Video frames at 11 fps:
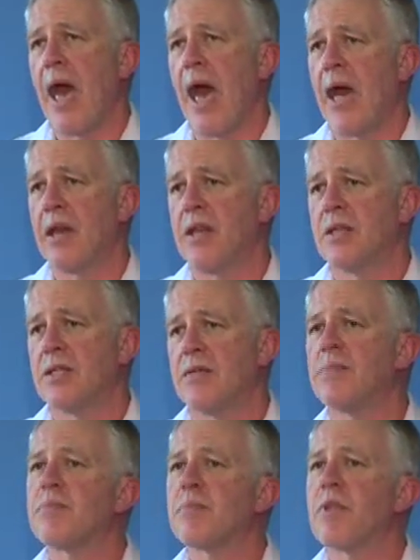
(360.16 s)
And
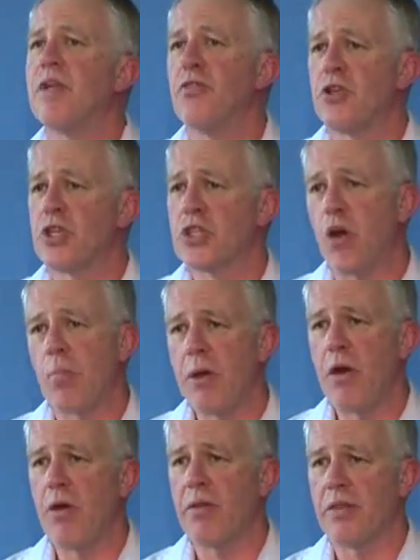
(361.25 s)
if you're a sole
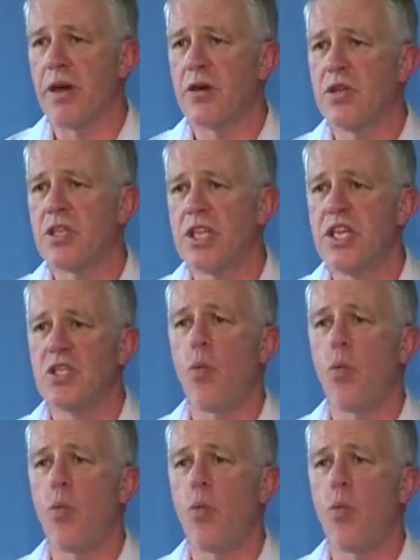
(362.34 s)
parent, those kids